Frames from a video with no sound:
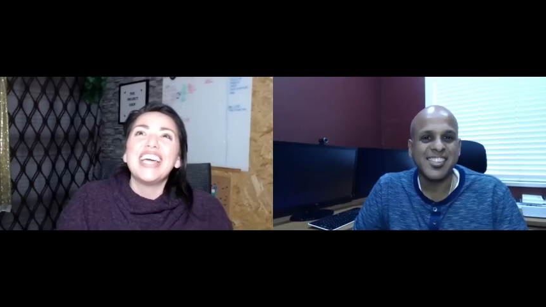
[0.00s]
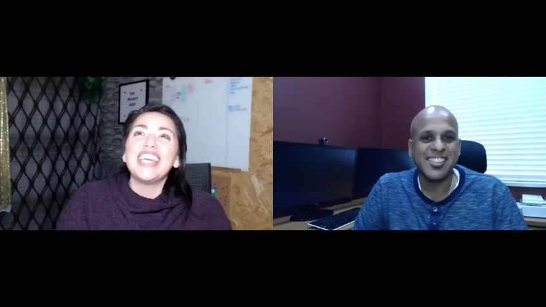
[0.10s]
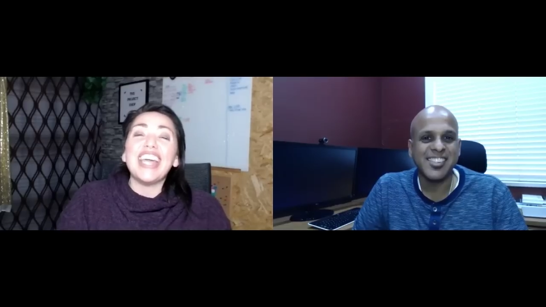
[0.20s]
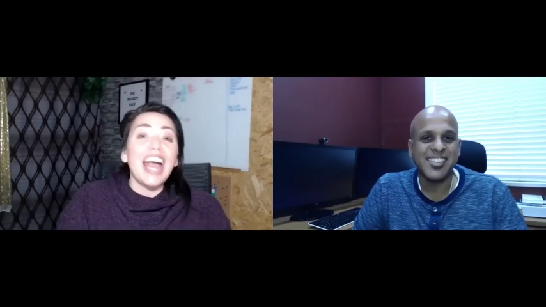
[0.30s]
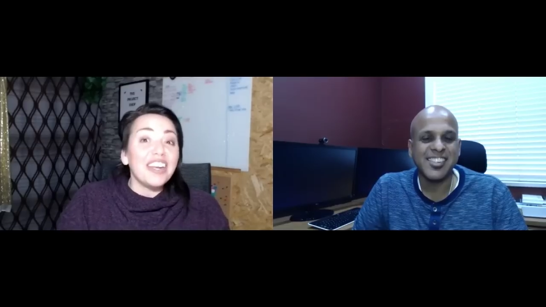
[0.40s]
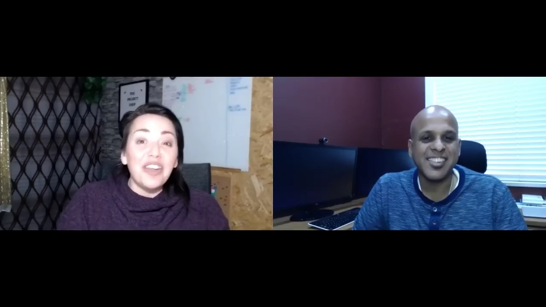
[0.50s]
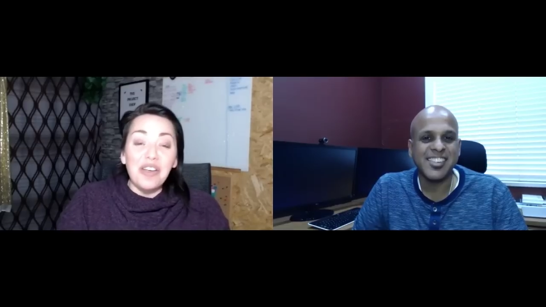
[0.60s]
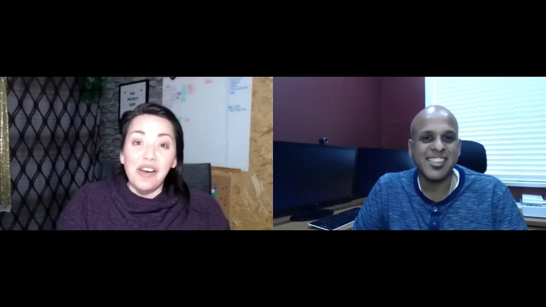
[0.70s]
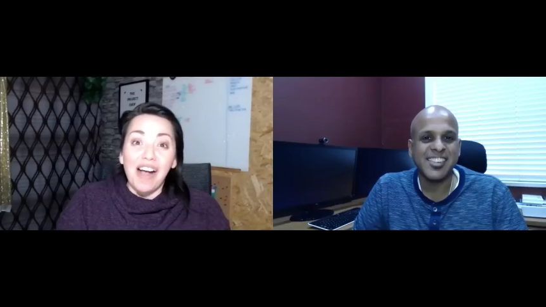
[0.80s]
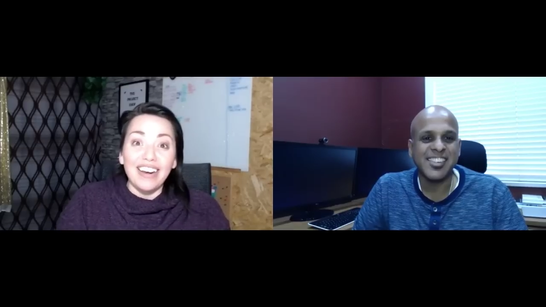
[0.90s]
Speaker 1: you got to know your
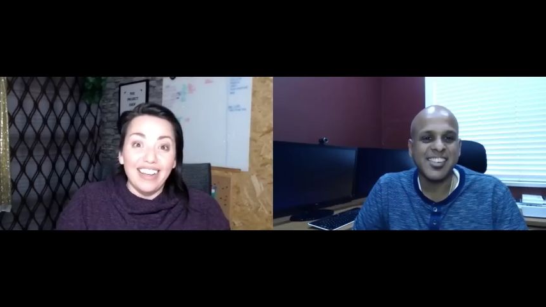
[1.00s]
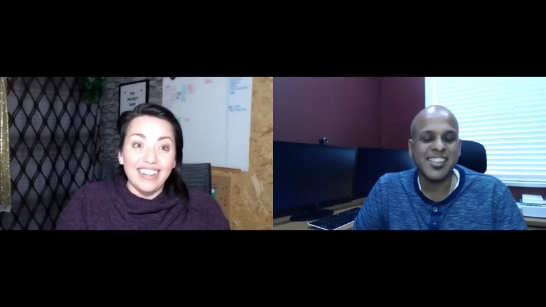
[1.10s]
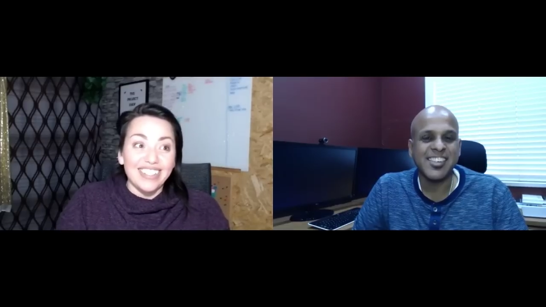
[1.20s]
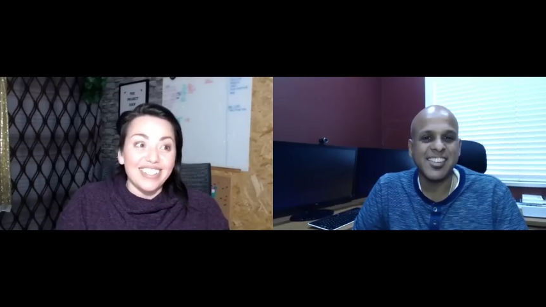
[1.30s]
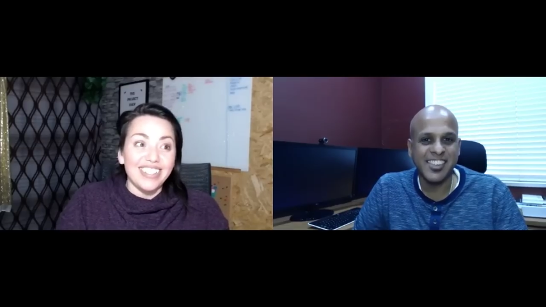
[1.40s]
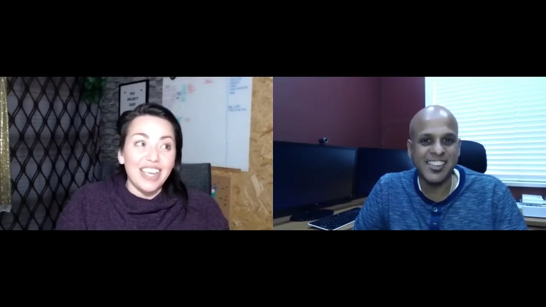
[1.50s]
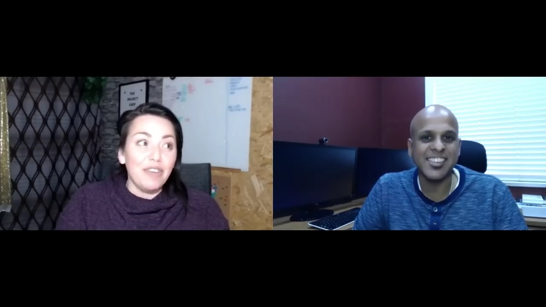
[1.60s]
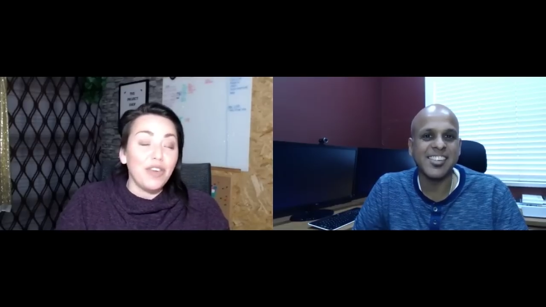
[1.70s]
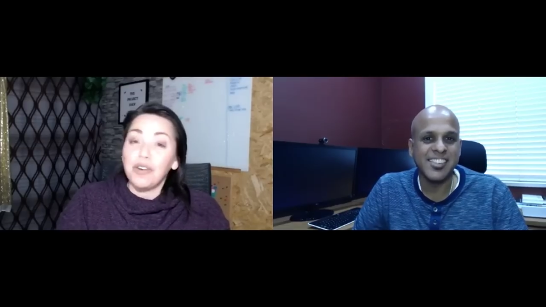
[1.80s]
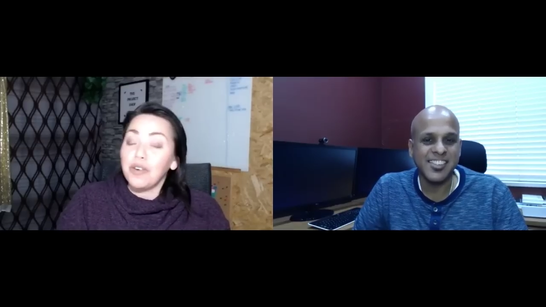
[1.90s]
audience. If you
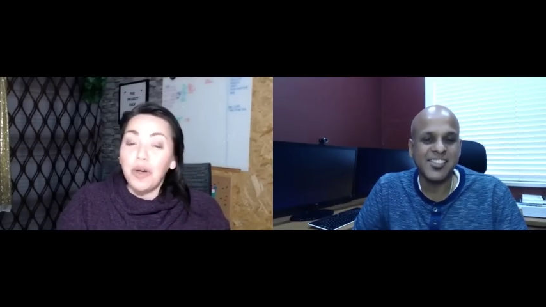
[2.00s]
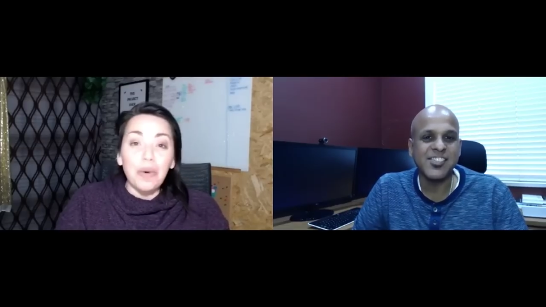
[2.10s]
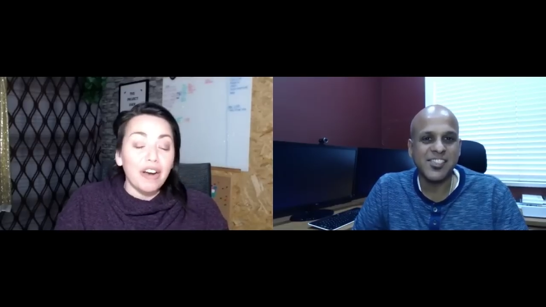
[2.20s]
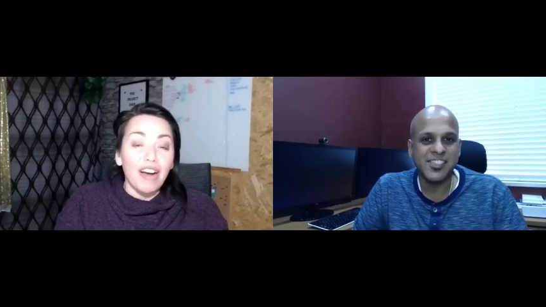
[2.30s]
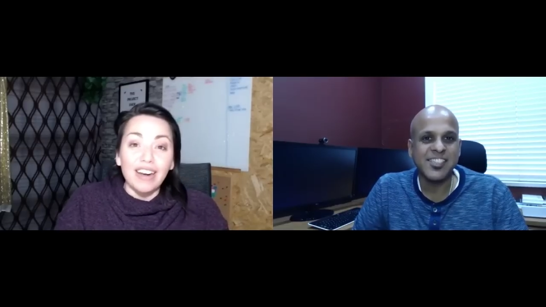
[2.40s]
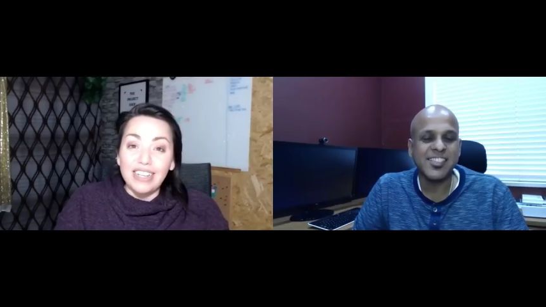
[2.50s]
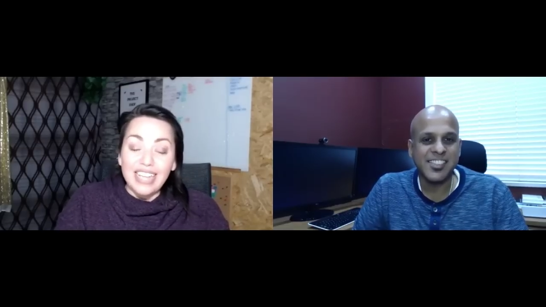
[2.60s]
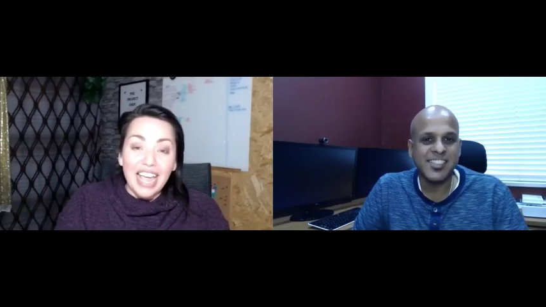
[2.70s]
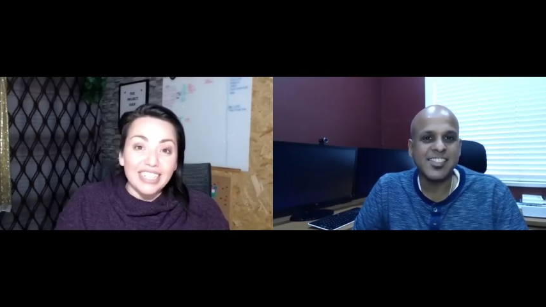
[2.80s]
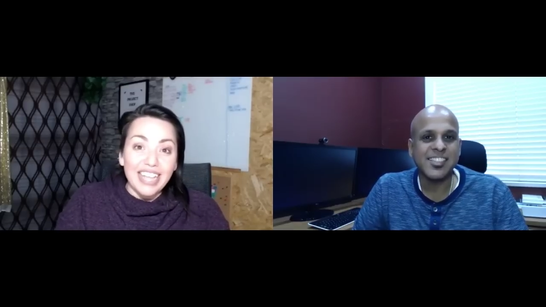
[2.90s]
don't know where your audience
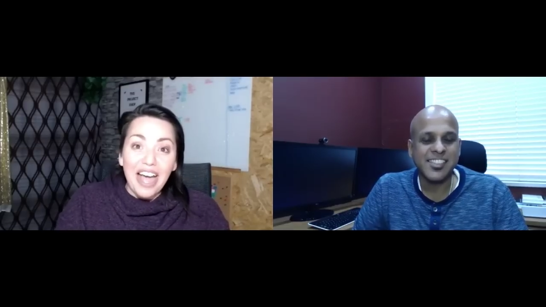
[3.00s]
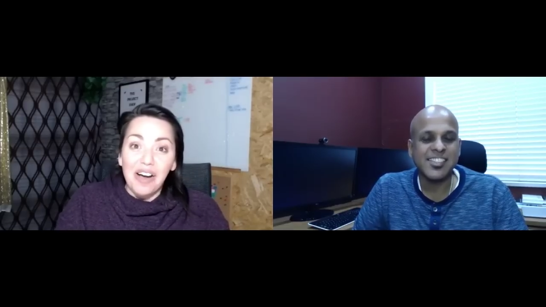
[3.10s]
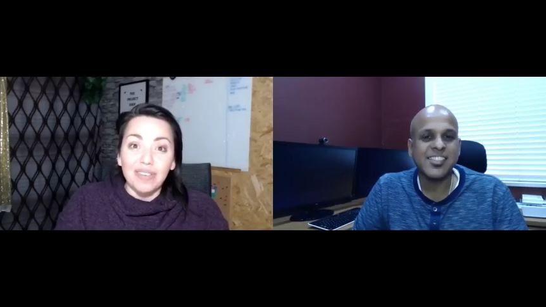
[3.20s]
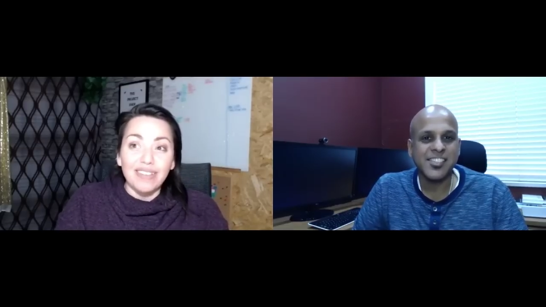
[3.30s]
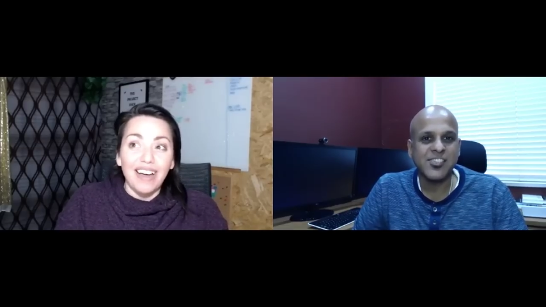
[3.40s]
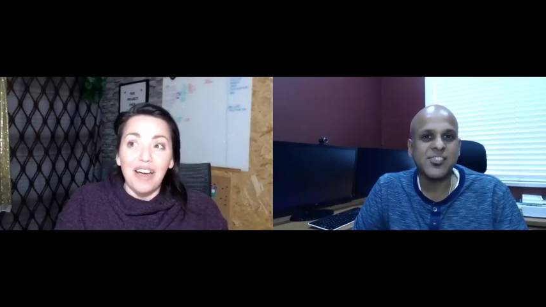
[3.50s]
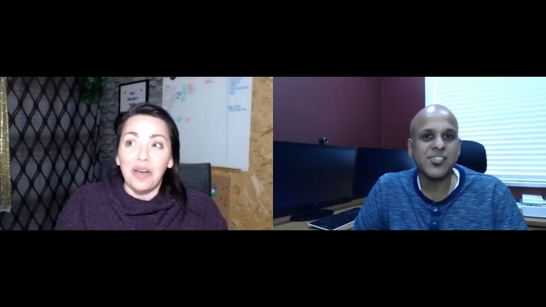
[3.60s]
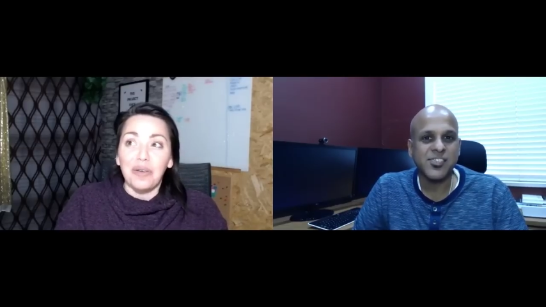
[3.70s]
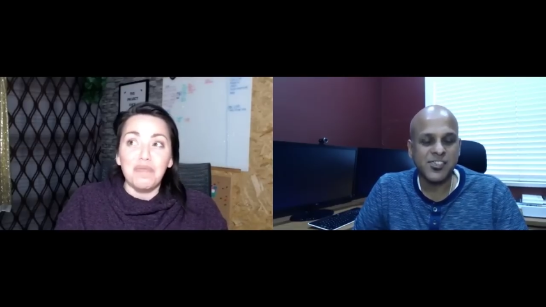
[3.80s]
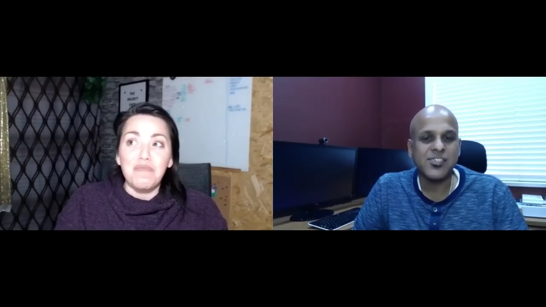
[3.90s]
hangs out,
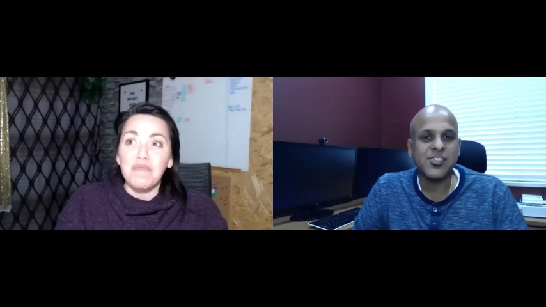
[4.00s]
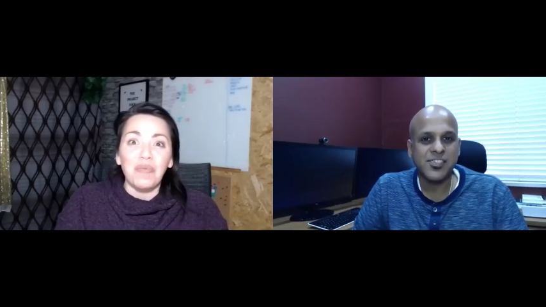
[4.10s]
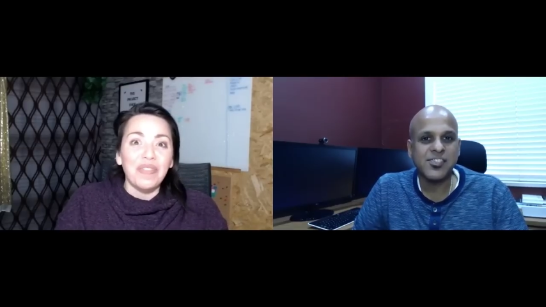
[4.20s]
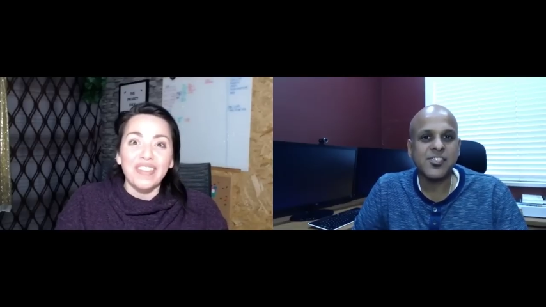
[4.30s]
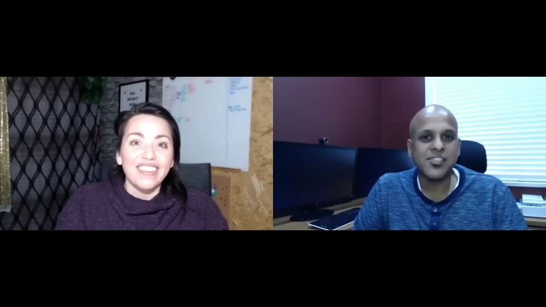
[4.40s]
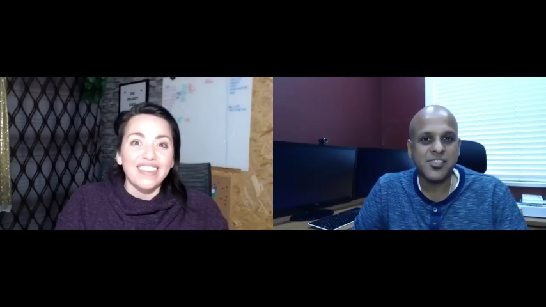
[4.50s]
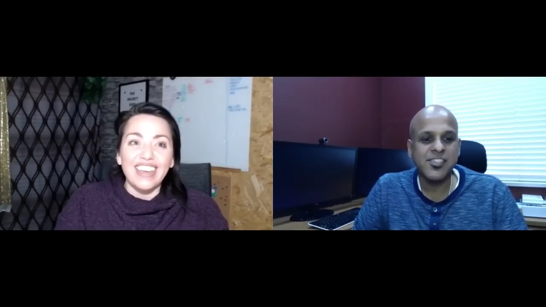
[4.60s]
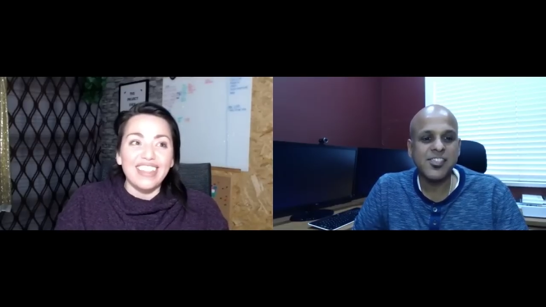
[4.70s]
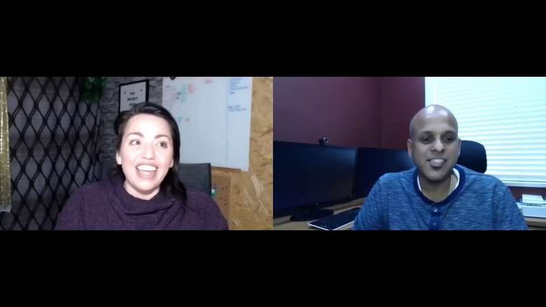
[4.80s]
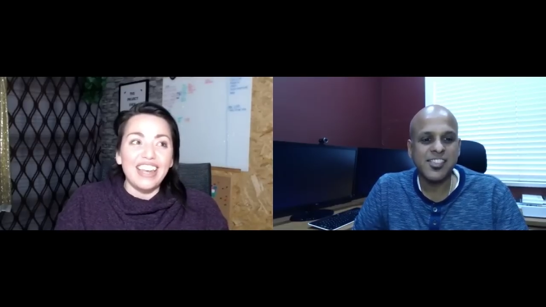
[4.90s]
um,
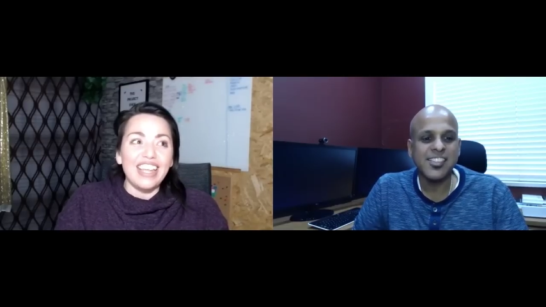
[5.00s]
then it